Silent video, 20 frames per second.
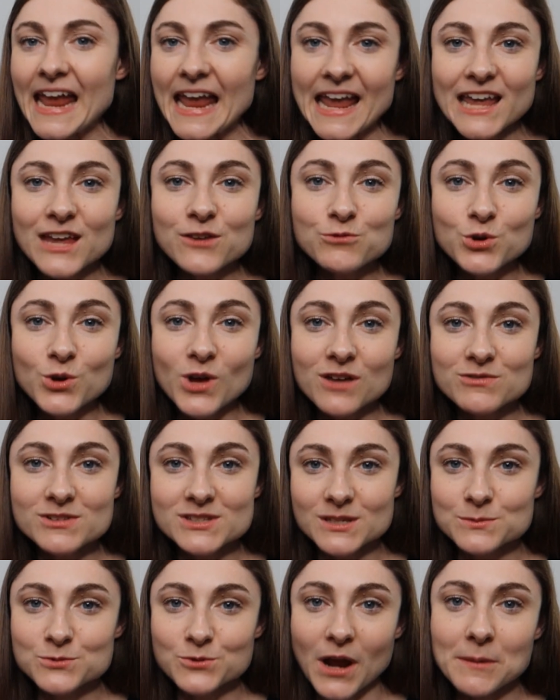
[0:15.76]
If you haven't
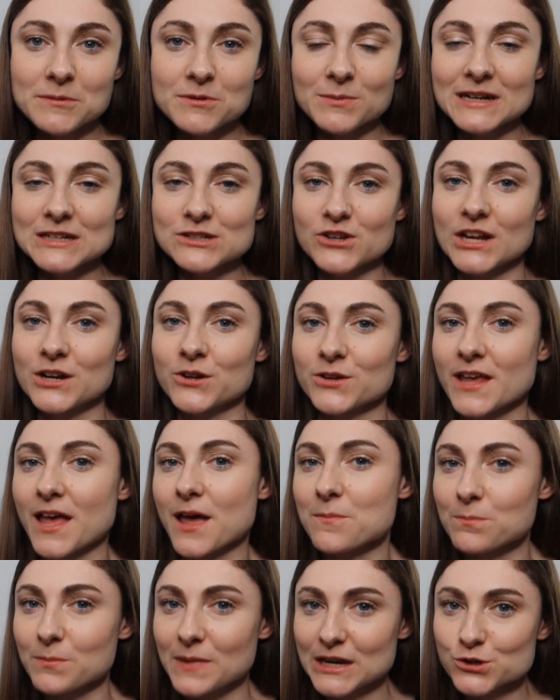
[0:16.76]
subscribed to my channel
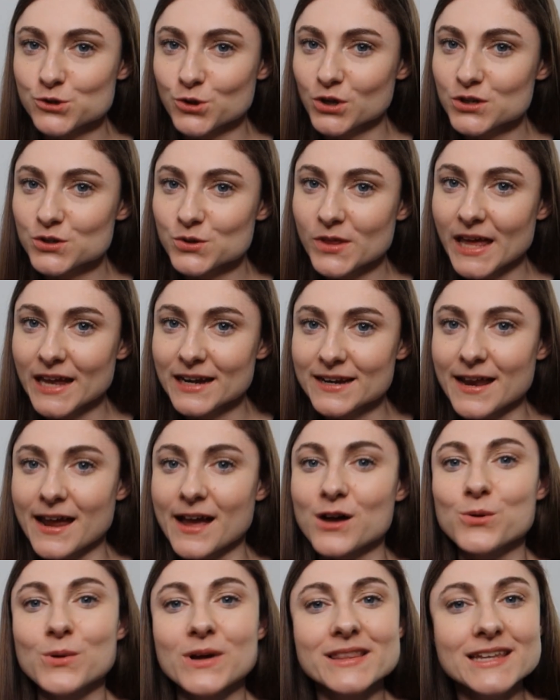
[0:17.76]
yet, make sure to do that
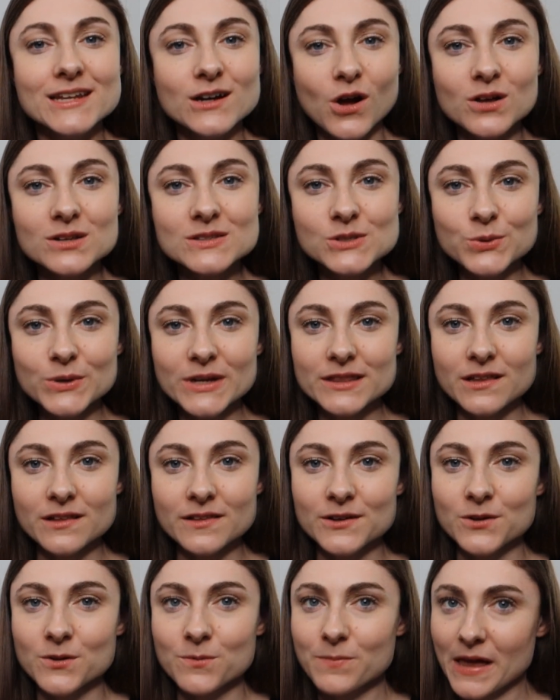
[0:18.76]
now, and then also hit the
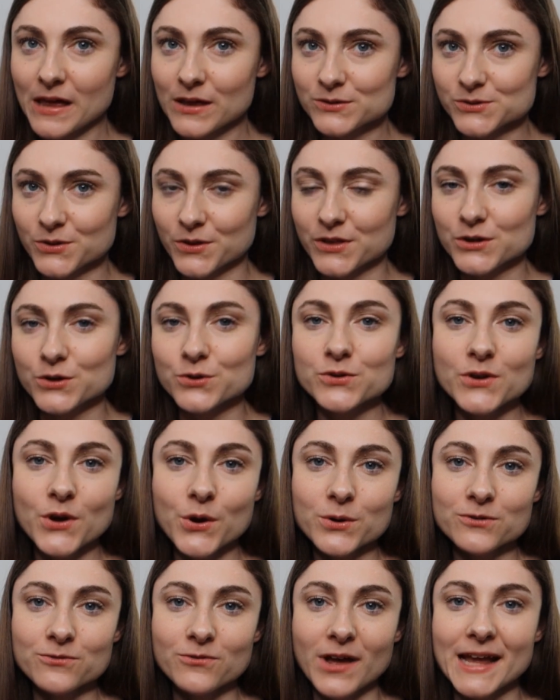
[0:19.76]
little bell so that you're
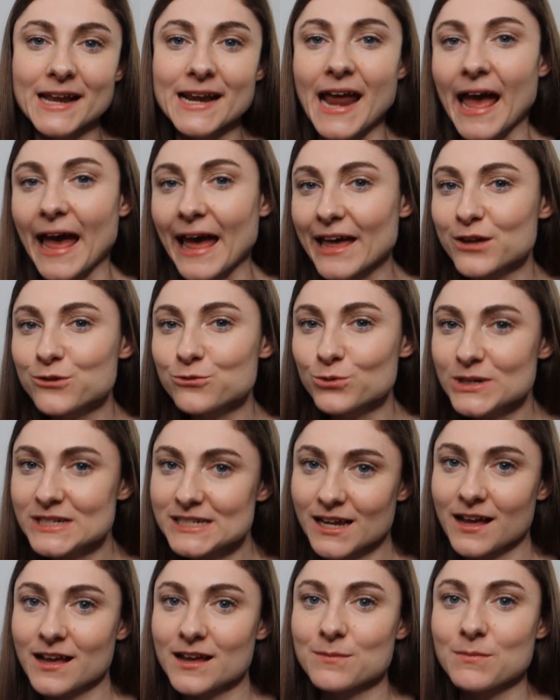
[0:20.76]
notified every
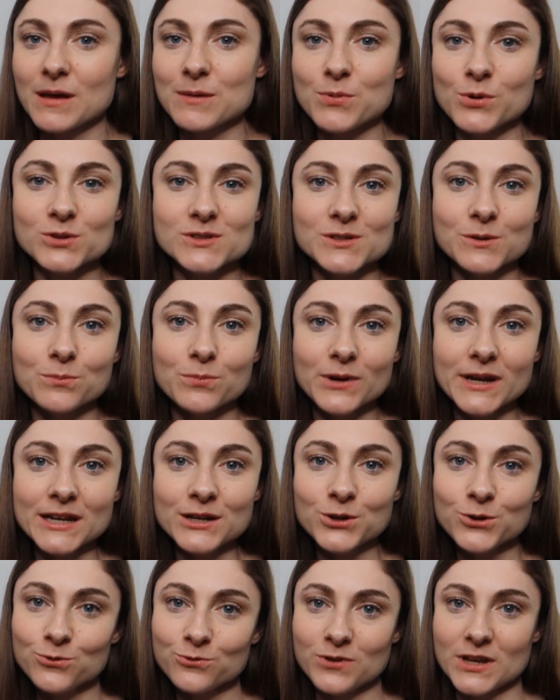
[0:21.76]
time I post a brand
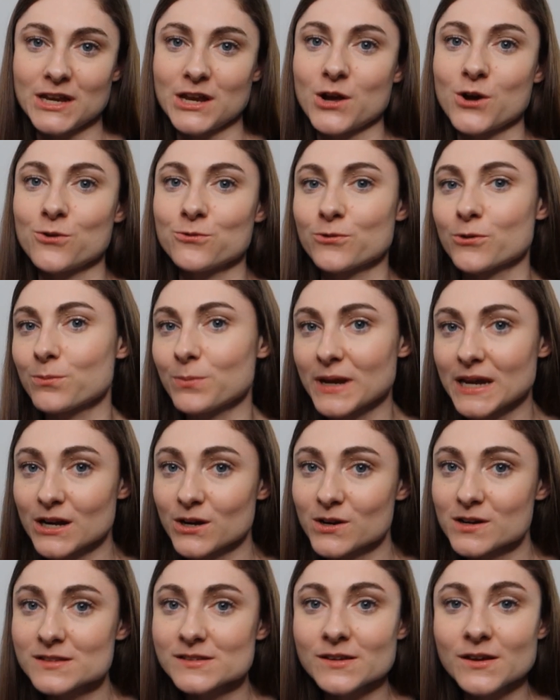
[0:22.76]
new video for
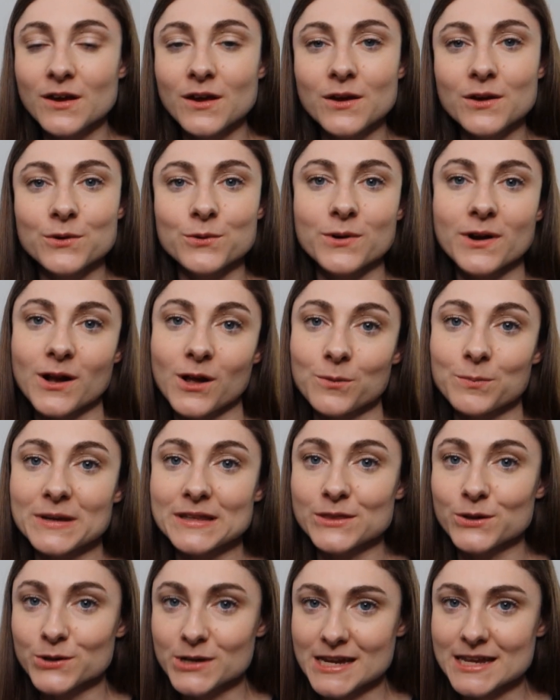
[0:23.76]
parents who are helping
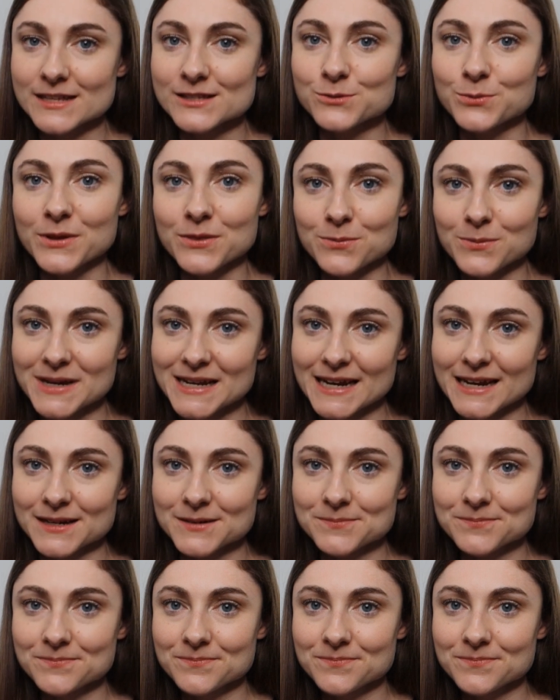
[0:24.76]
their kids with reading.